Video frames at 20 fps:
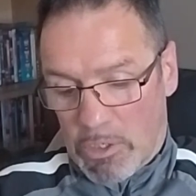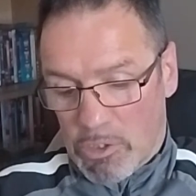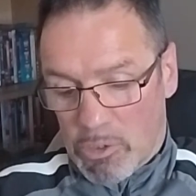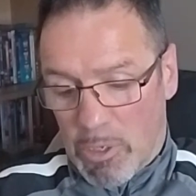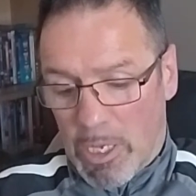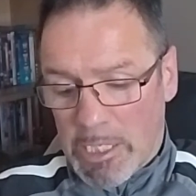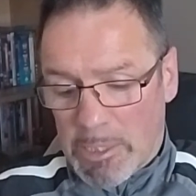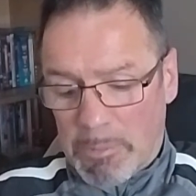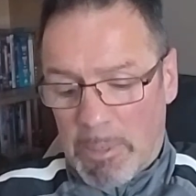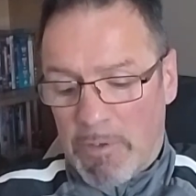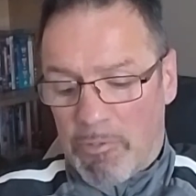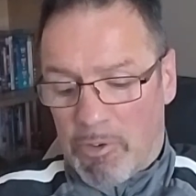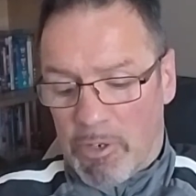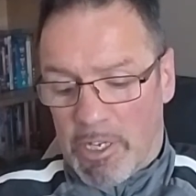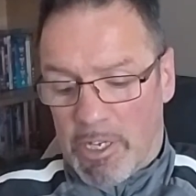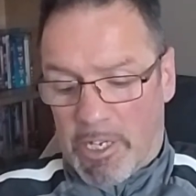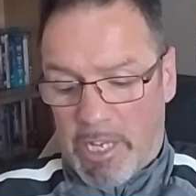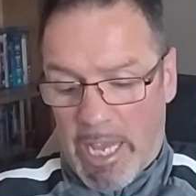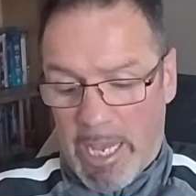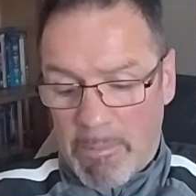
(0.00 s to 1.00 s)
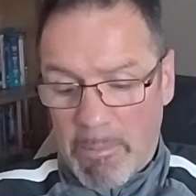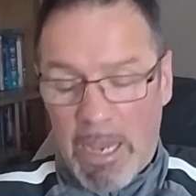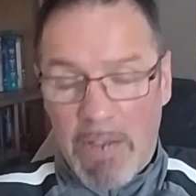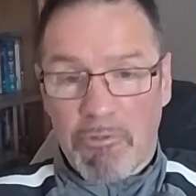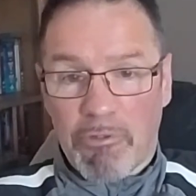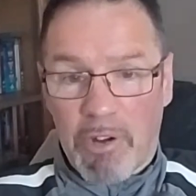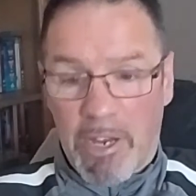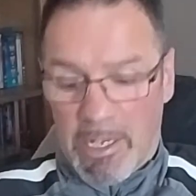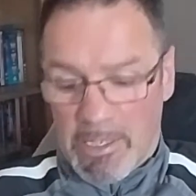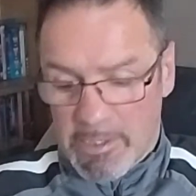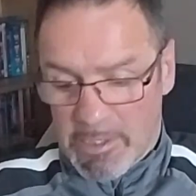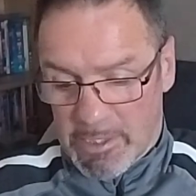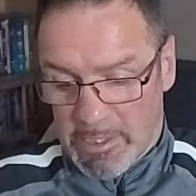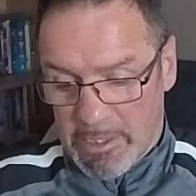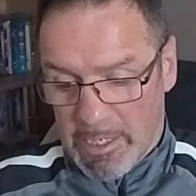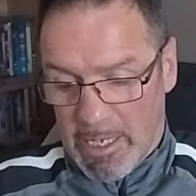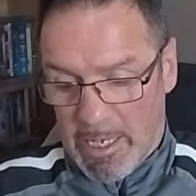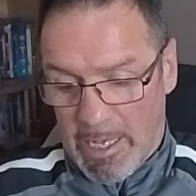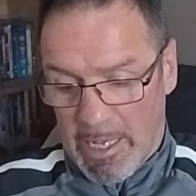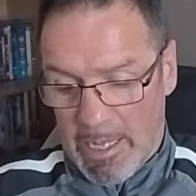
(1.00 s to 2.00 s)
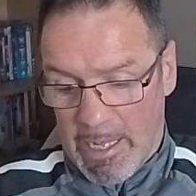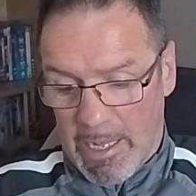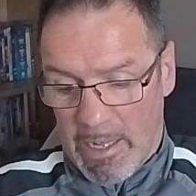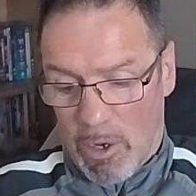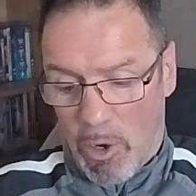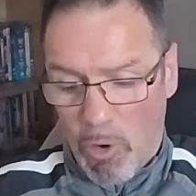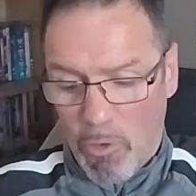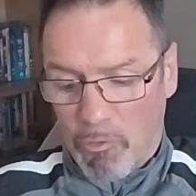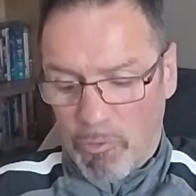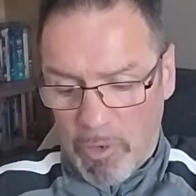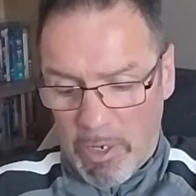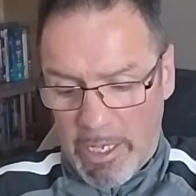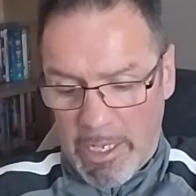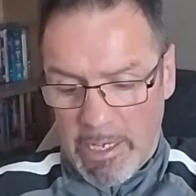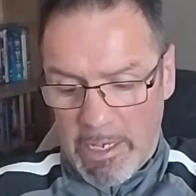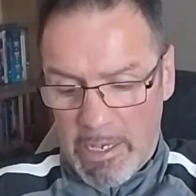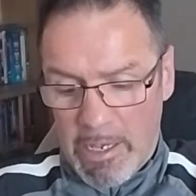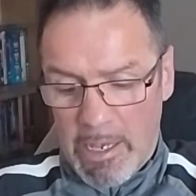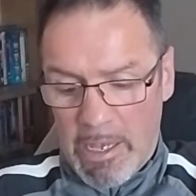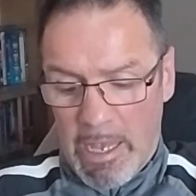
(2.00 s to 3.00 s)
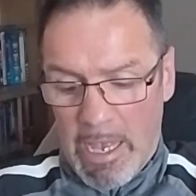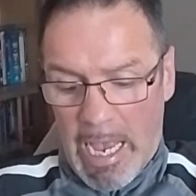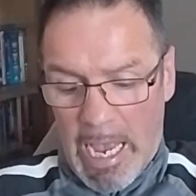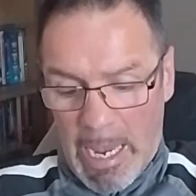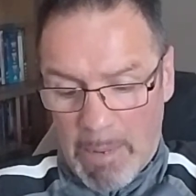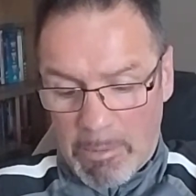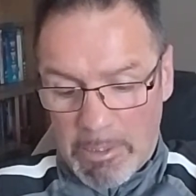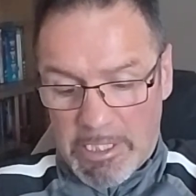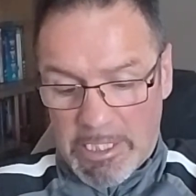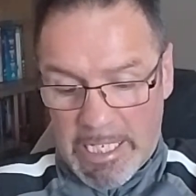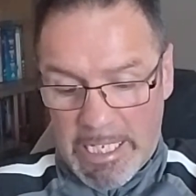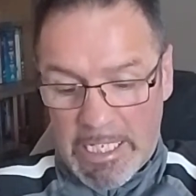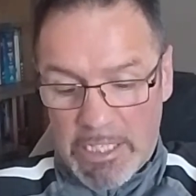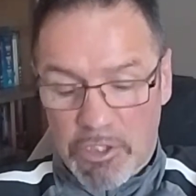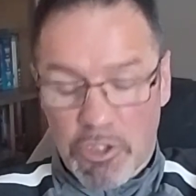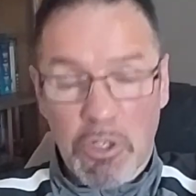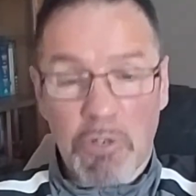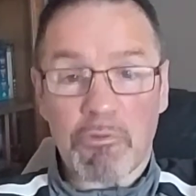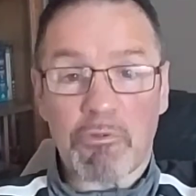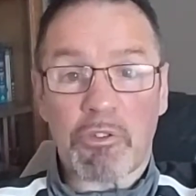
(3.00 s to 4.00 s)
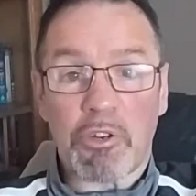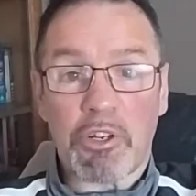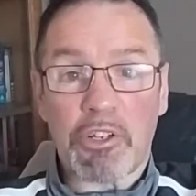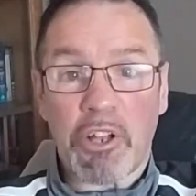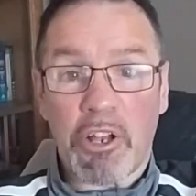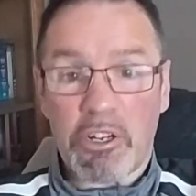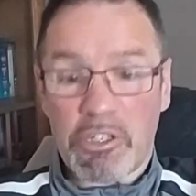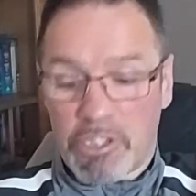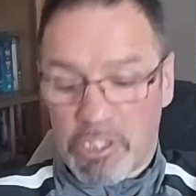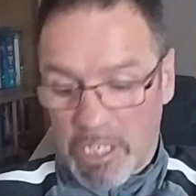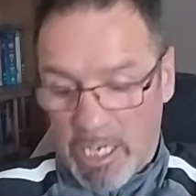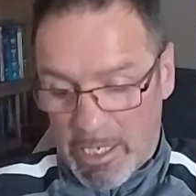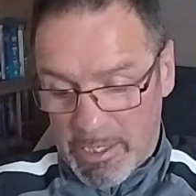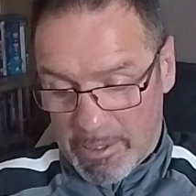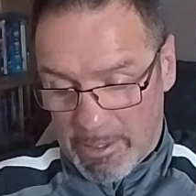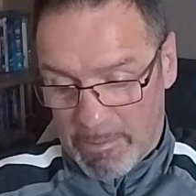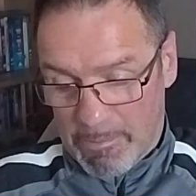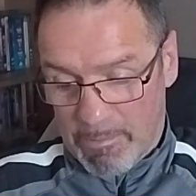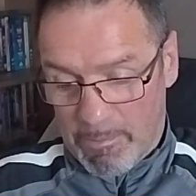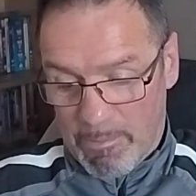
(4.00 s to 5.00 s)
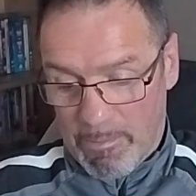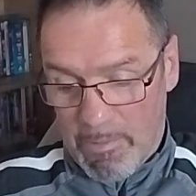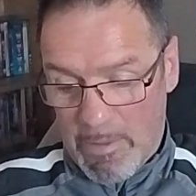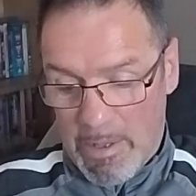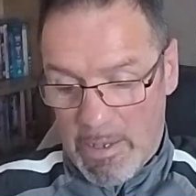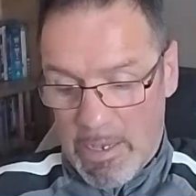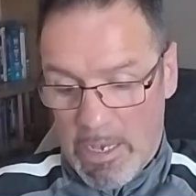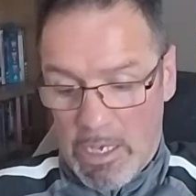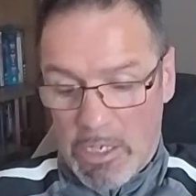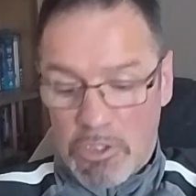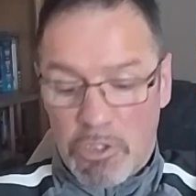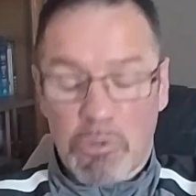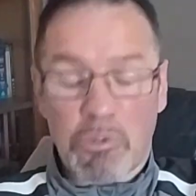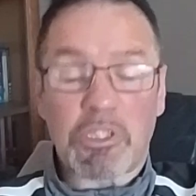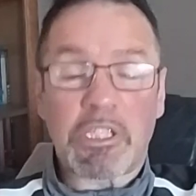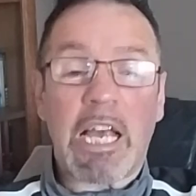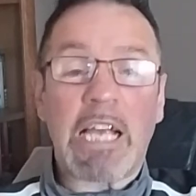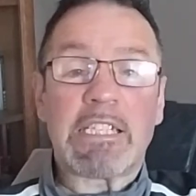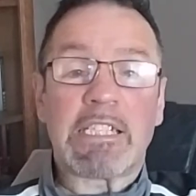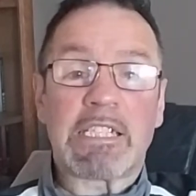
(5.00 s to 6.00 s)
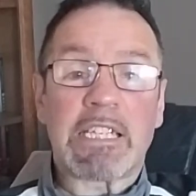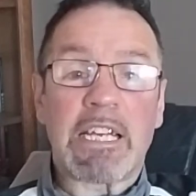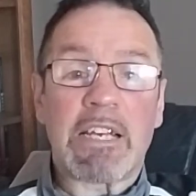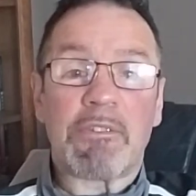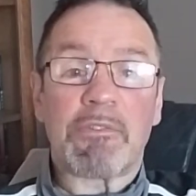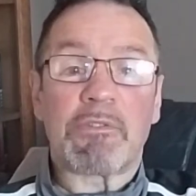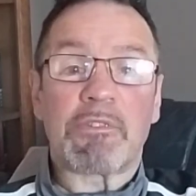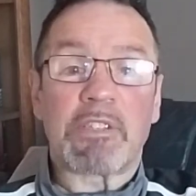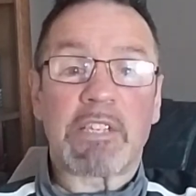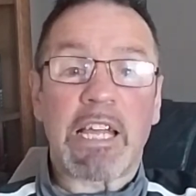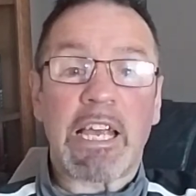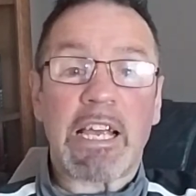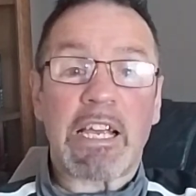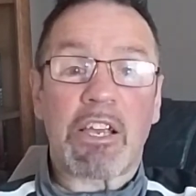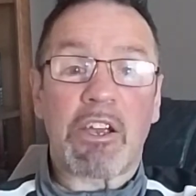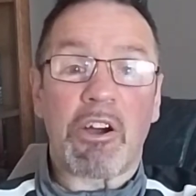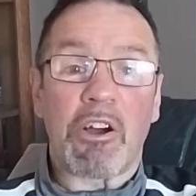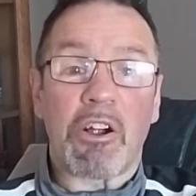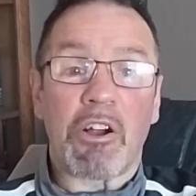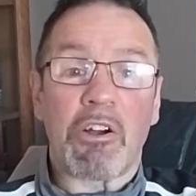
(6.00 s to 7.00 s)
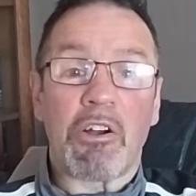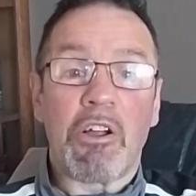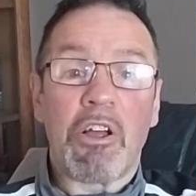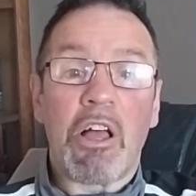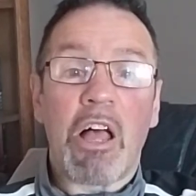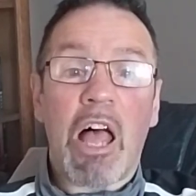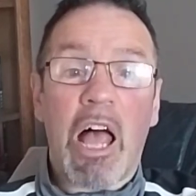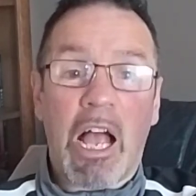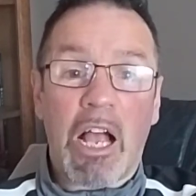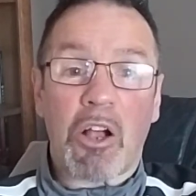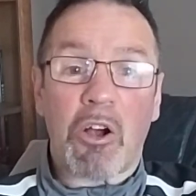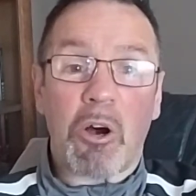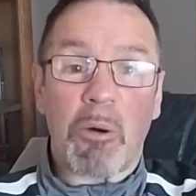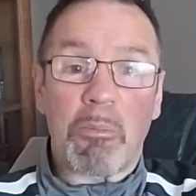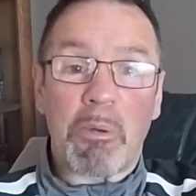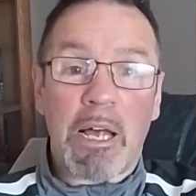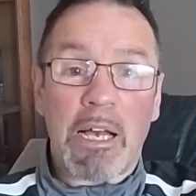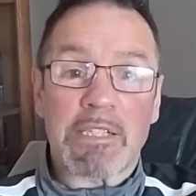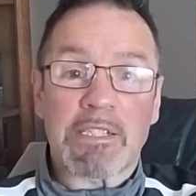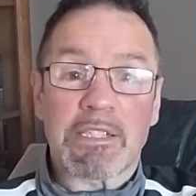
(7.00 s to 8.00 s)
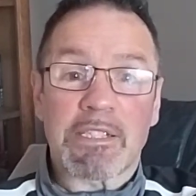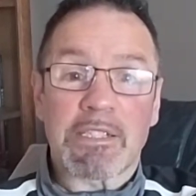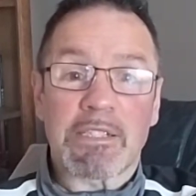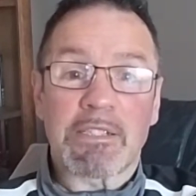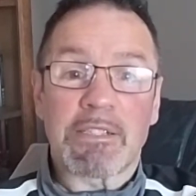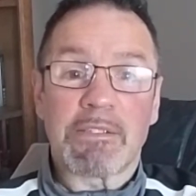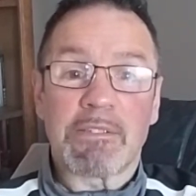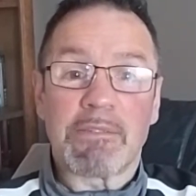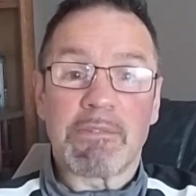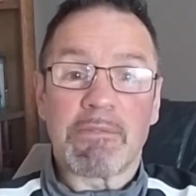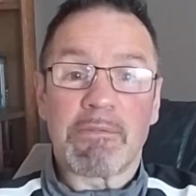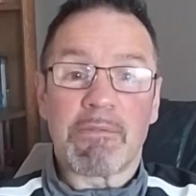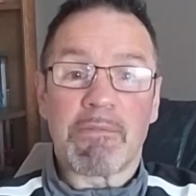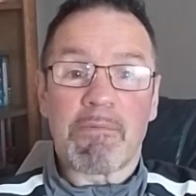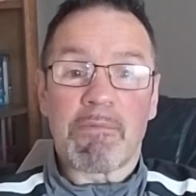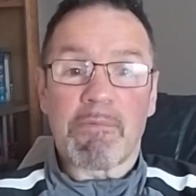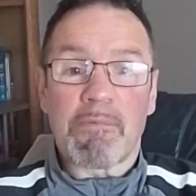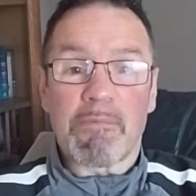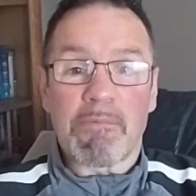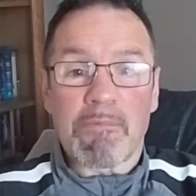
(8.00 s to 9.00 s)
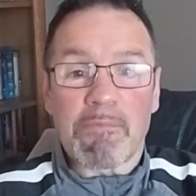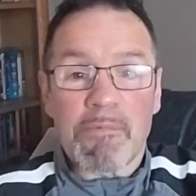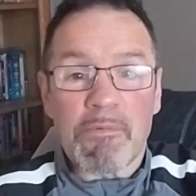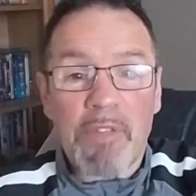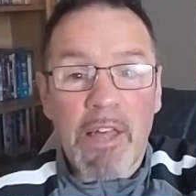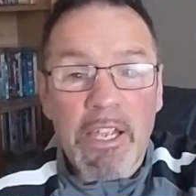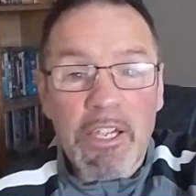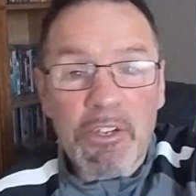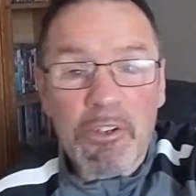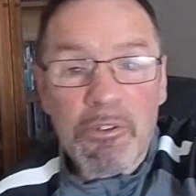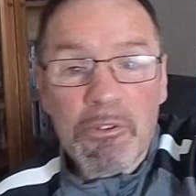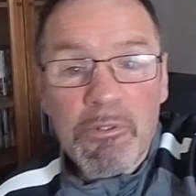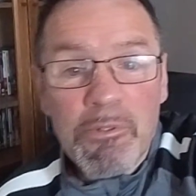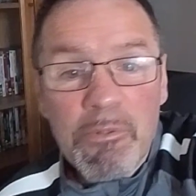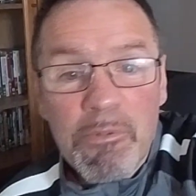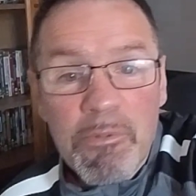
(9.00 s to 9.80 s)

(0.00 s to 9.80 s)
So that's me for today, my friends. Hopefully I will see you soon for another chat. So stay safe, take care, and God bless. Thank you.